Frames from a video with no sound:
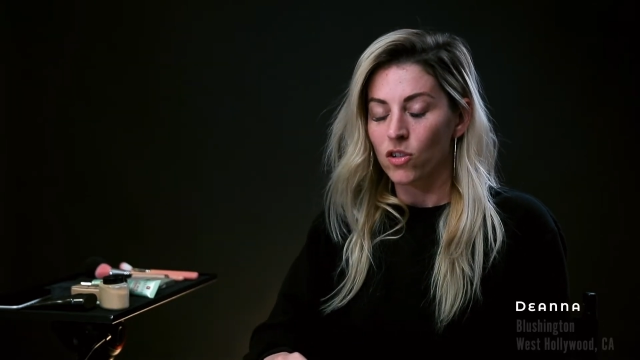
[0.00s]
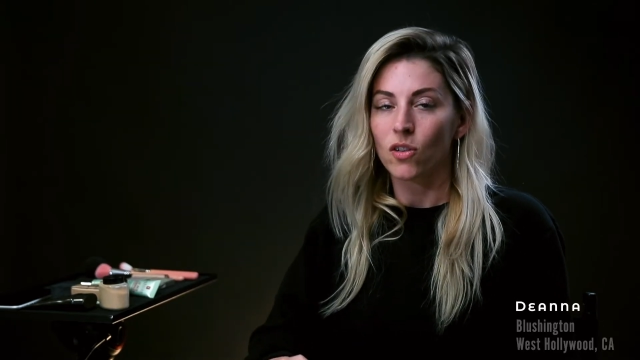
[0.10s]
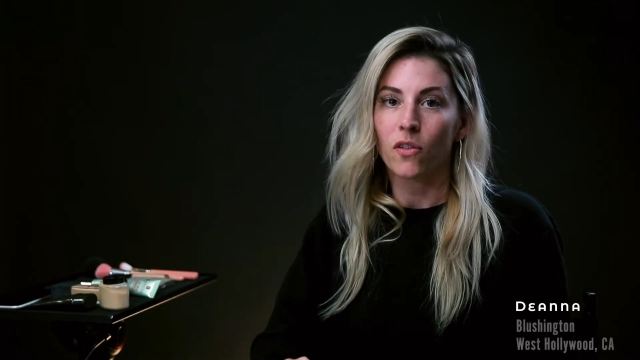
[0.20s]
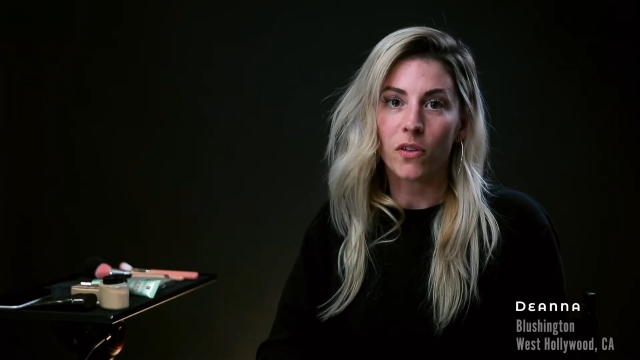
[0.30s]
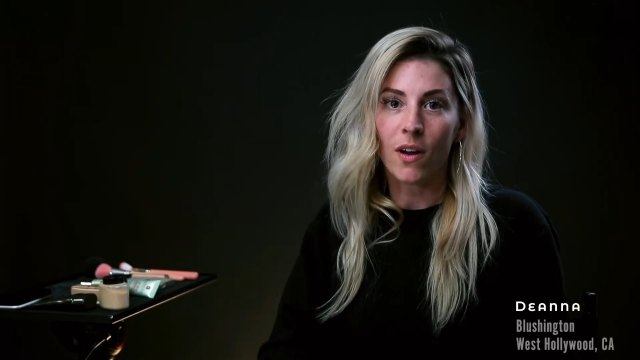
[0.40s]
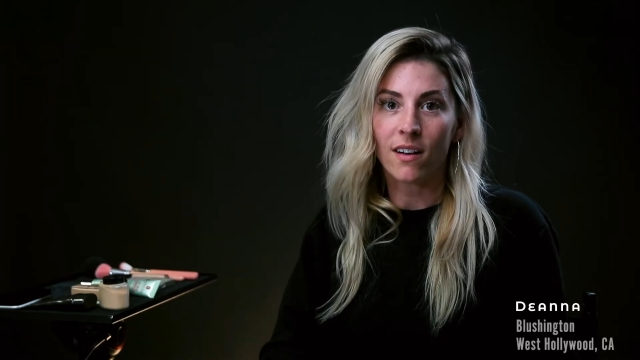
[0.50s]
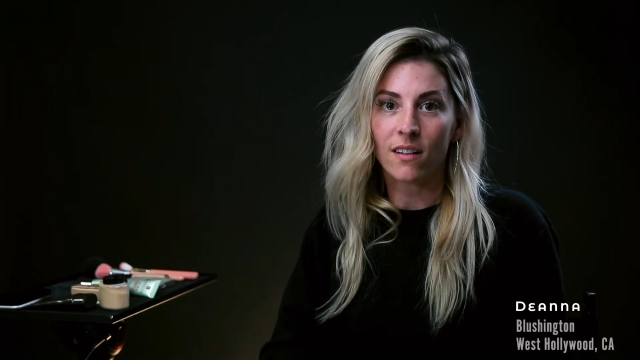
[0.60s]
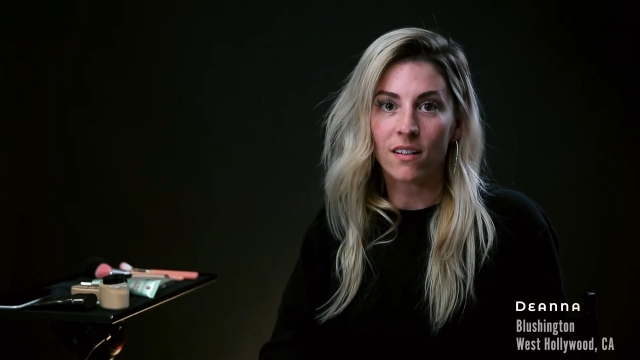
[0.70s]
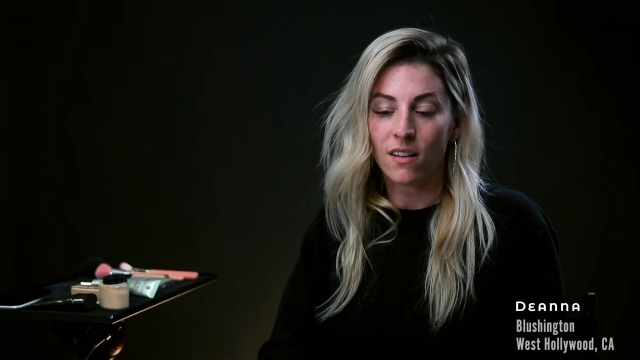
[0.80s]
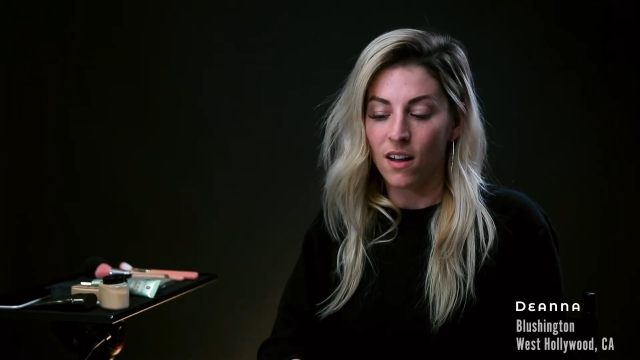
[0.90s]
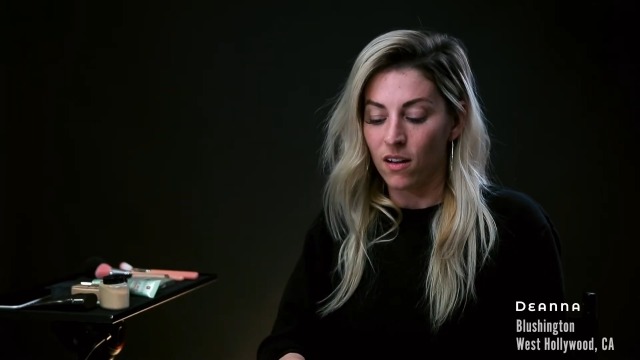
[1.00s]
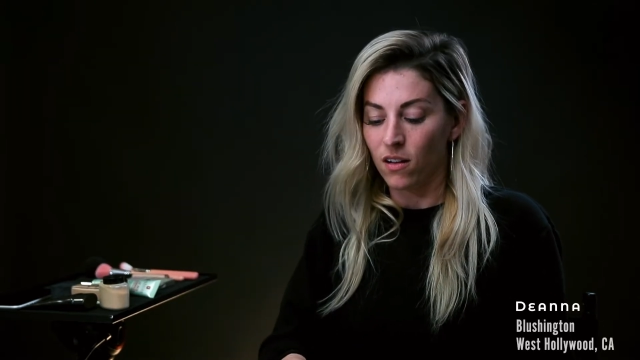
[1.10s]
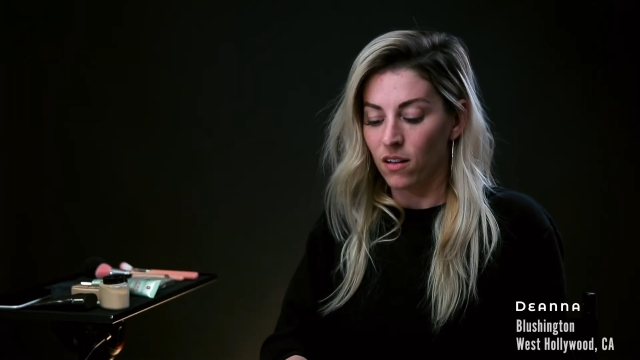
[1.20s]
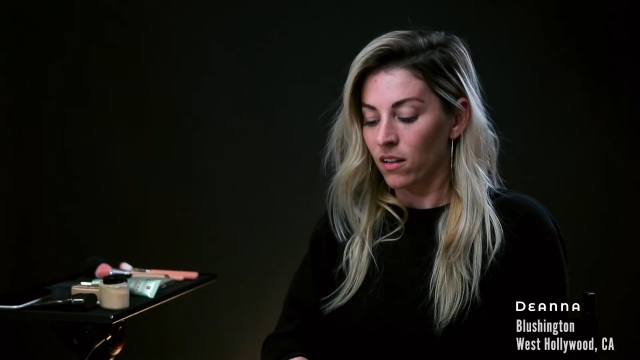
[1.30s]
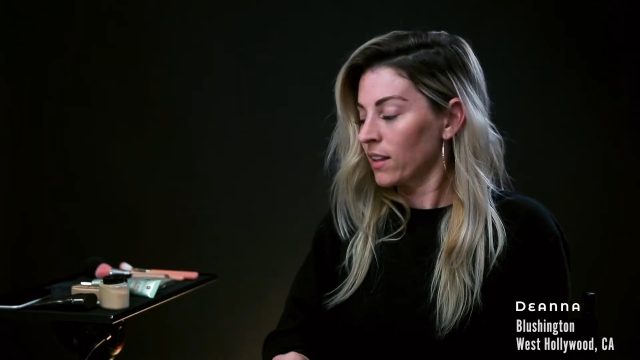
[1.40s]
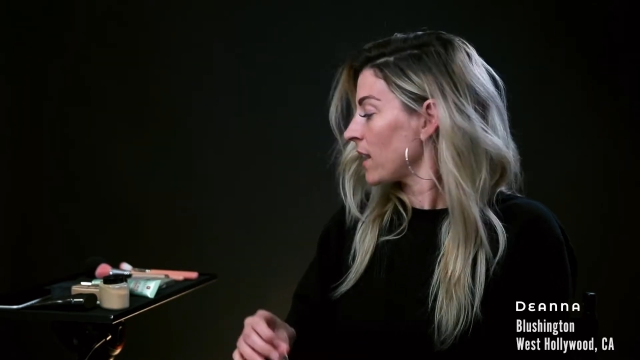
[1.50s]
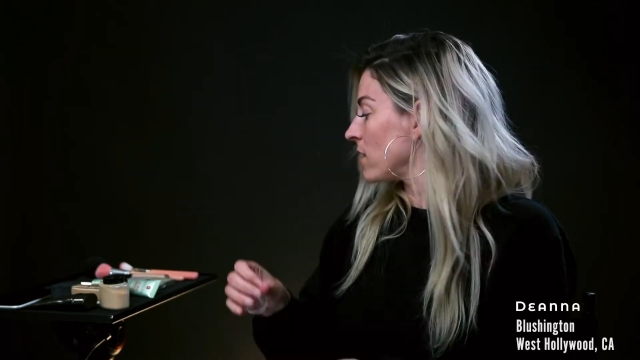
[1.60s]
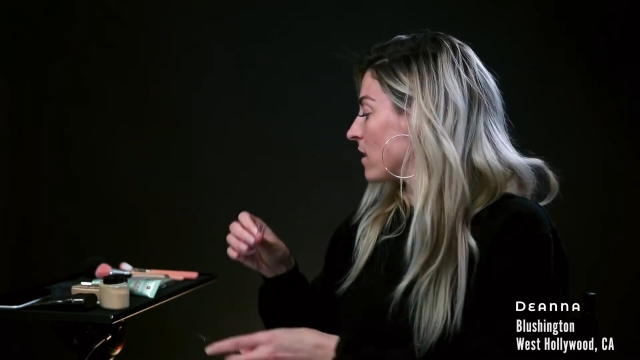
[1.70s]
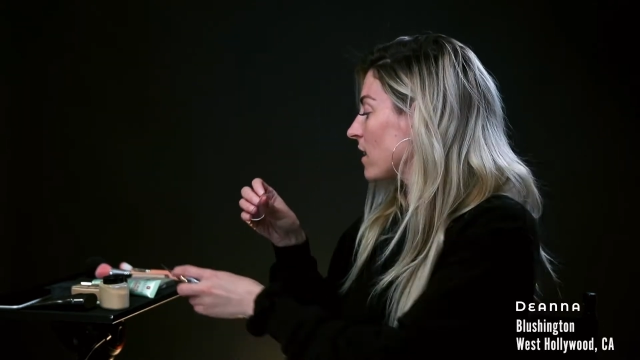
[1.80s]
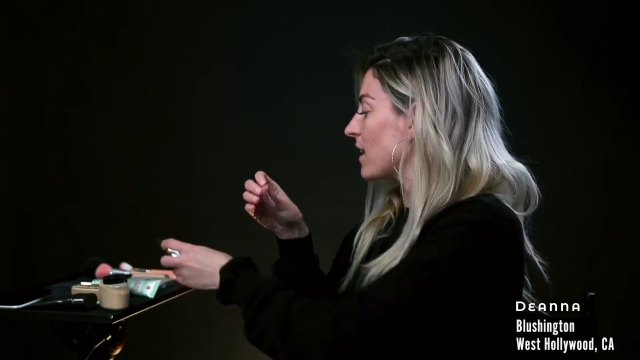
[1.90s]
So if you had a
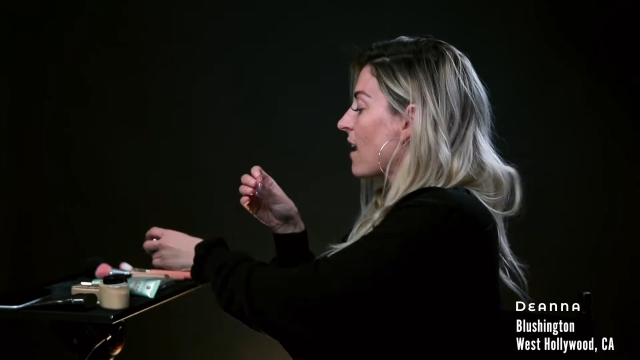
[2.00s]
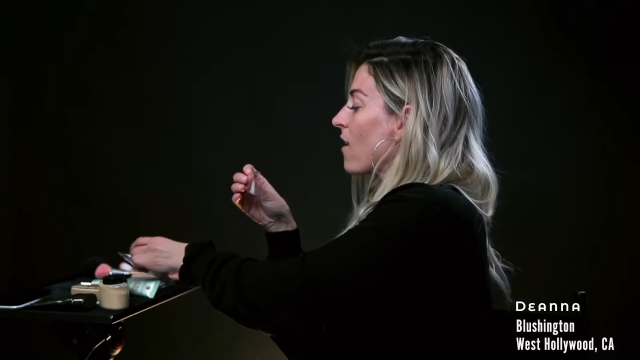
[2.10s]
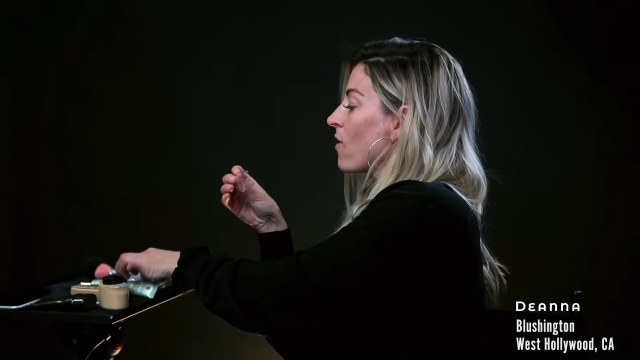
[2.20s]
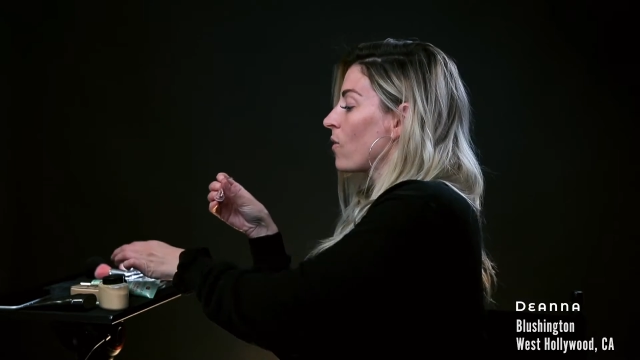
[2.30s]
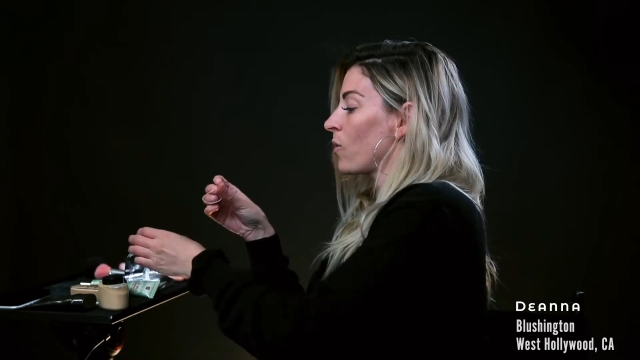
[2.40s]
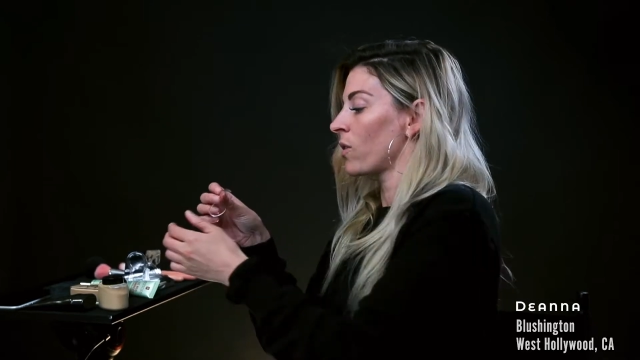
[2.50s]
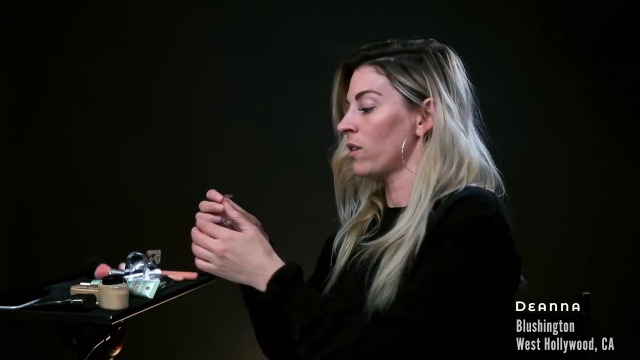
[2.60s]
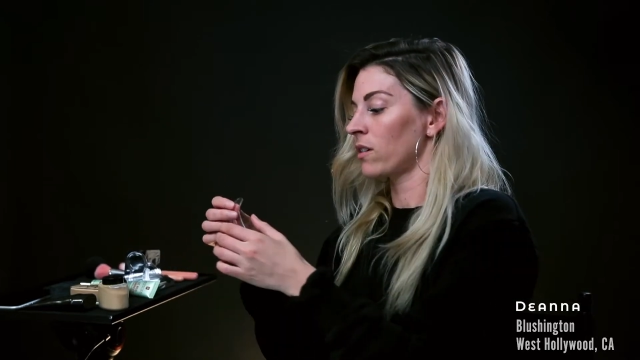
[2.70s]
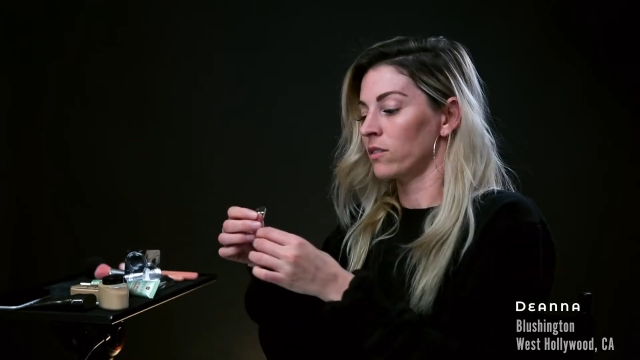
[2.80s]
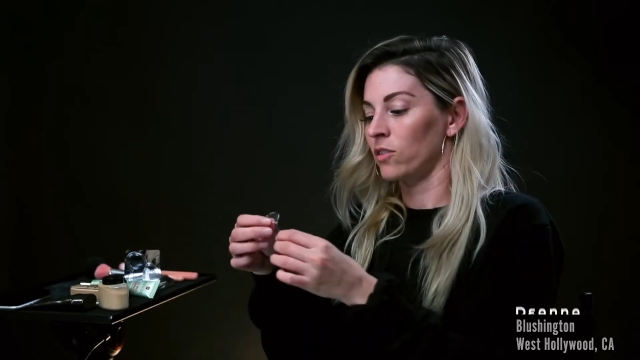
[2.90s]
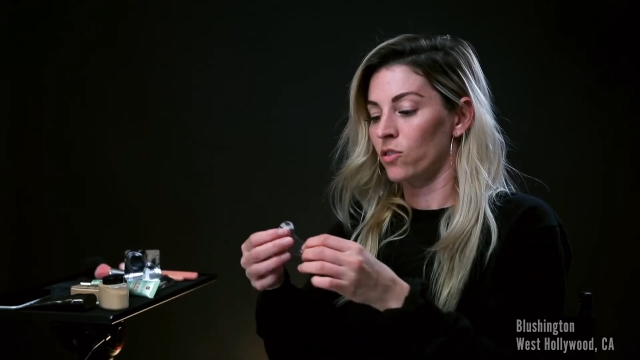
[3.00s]
late night out or